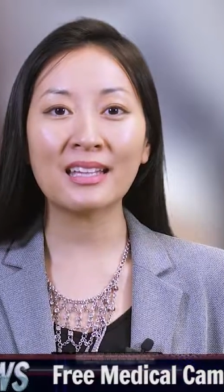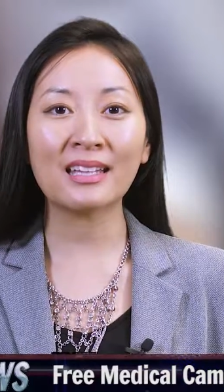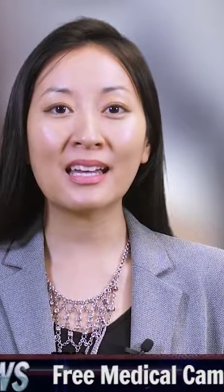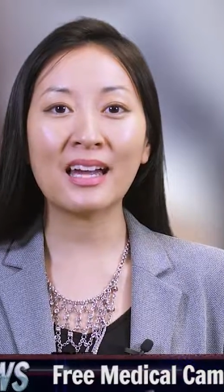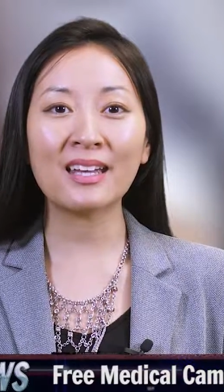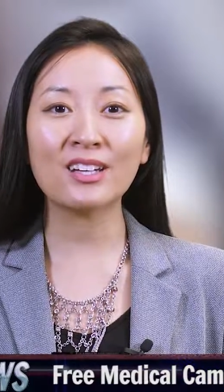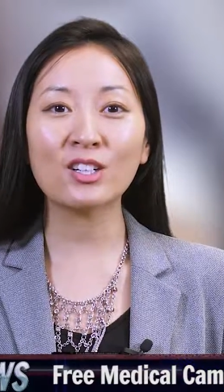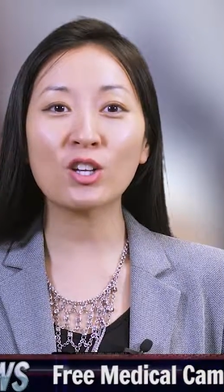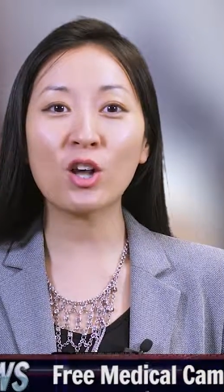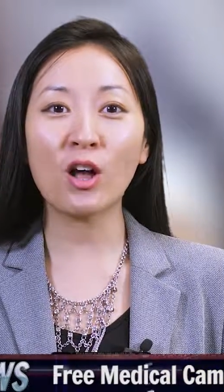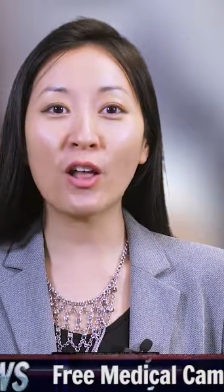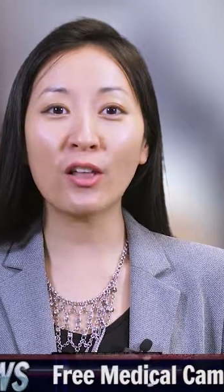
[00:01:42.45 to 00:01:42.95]

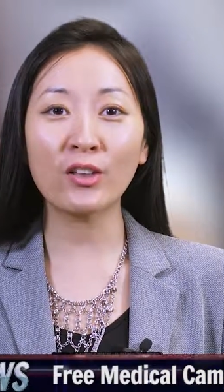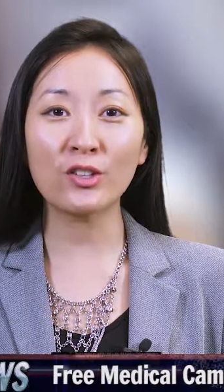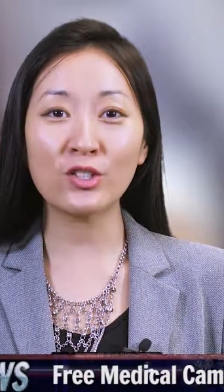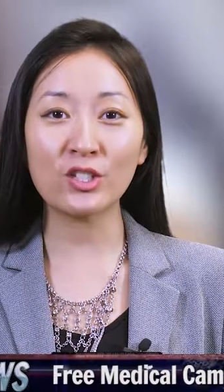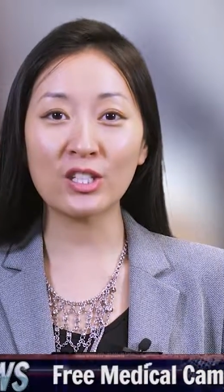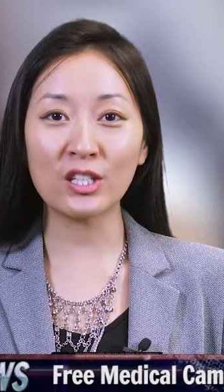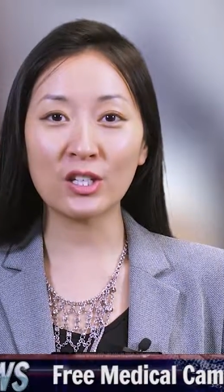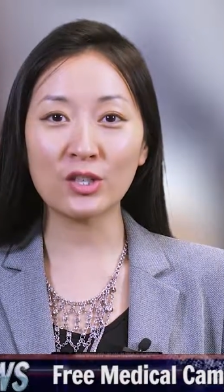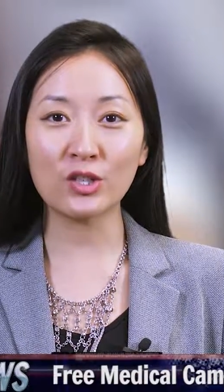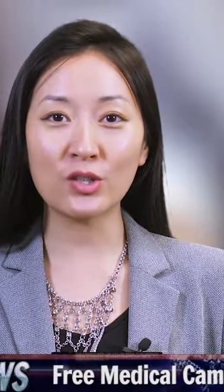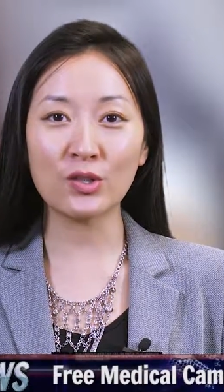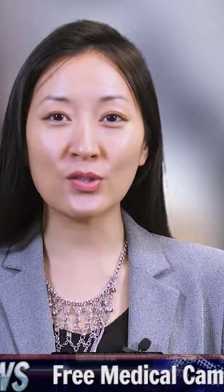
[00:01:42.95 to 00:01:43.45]

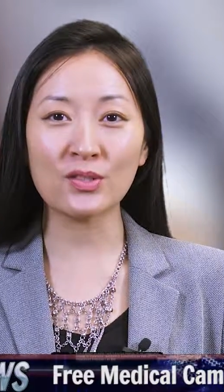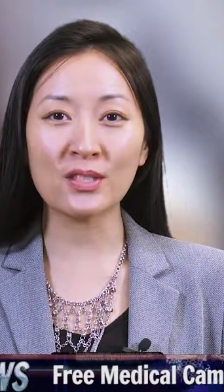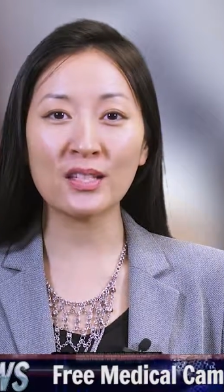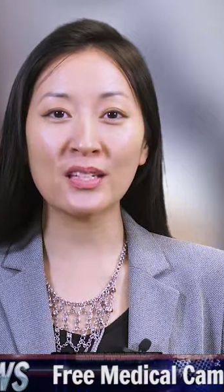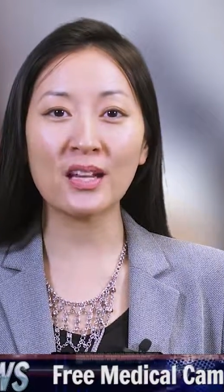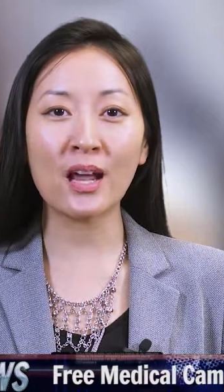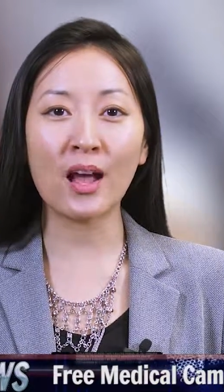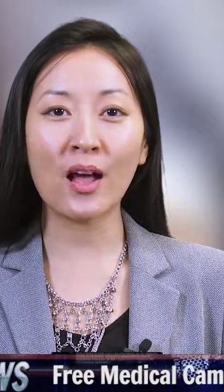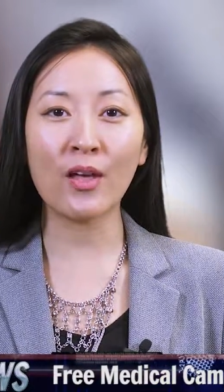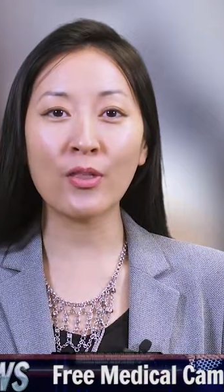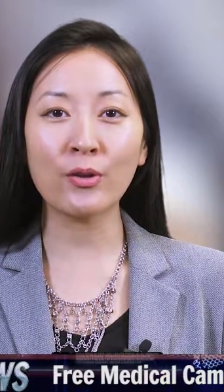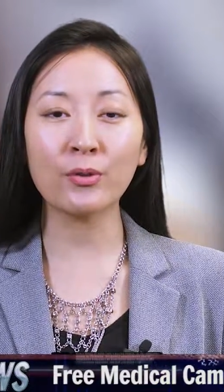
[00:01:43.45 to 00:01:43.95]
gynecology issues,
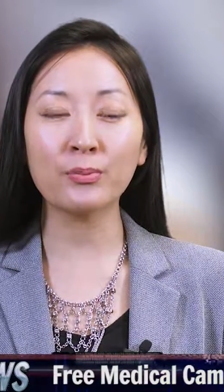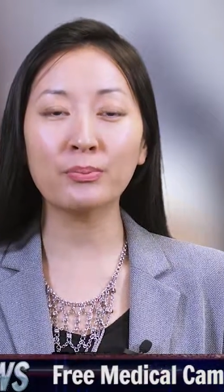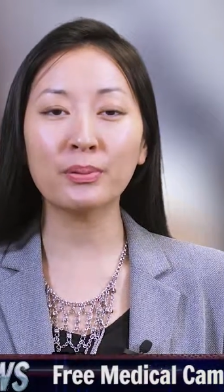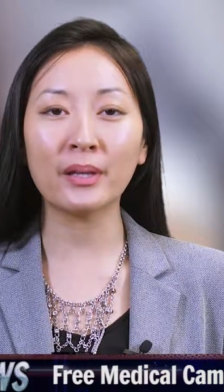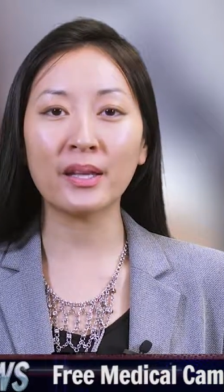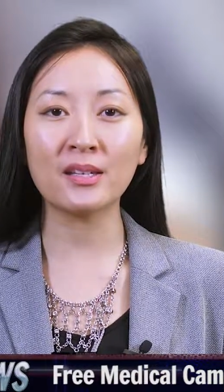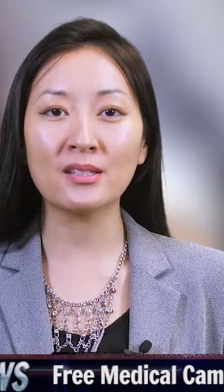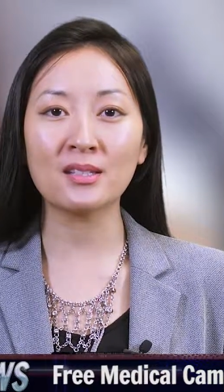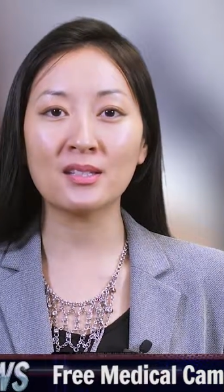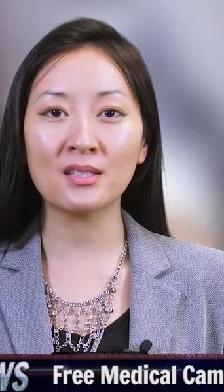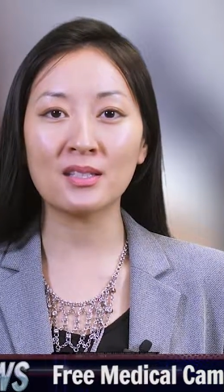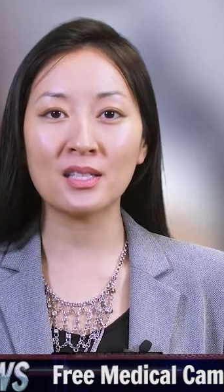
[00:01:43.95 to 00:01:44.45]
and other
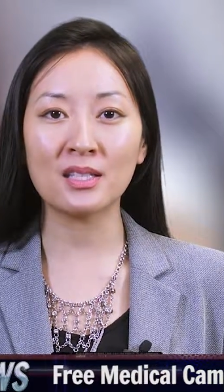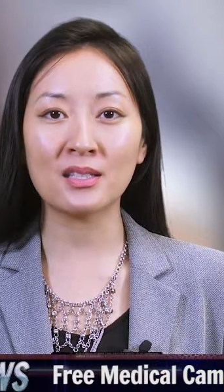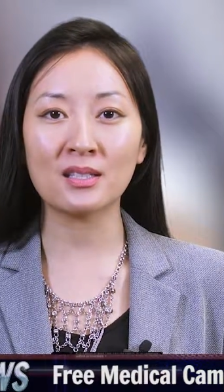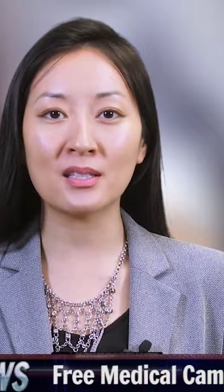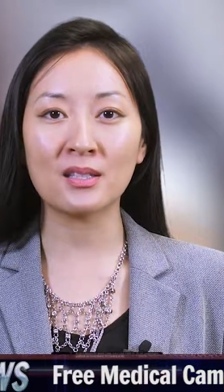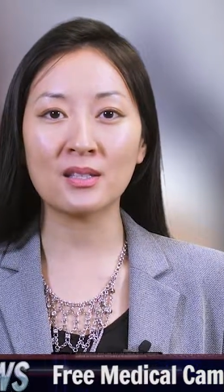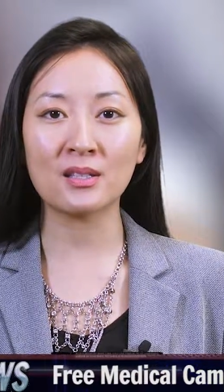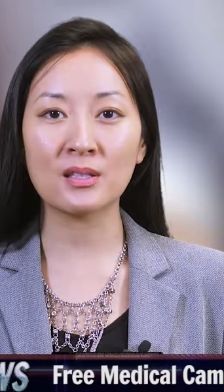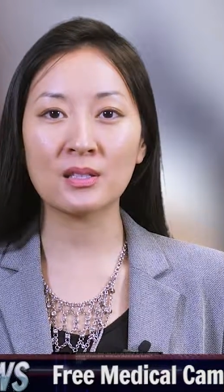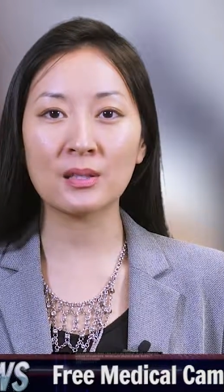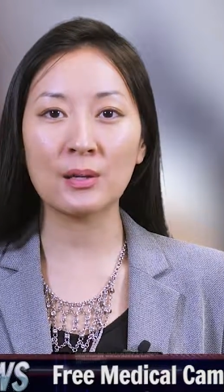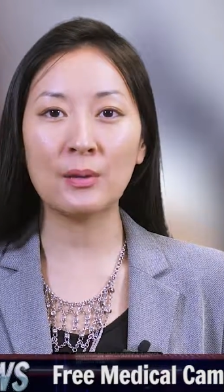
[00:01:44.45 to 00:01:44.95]
blood
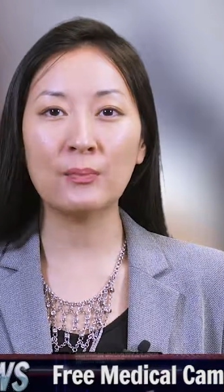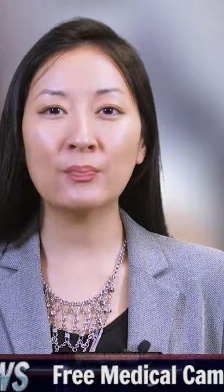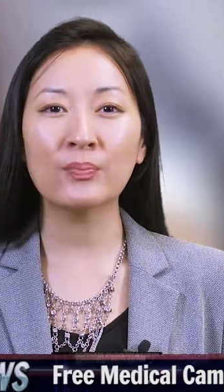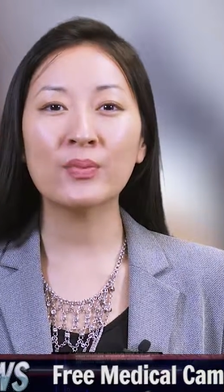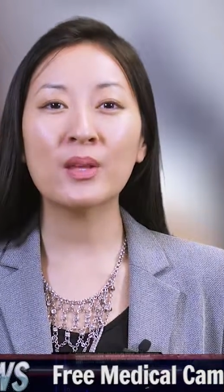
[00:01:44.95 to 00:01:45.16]
diseases.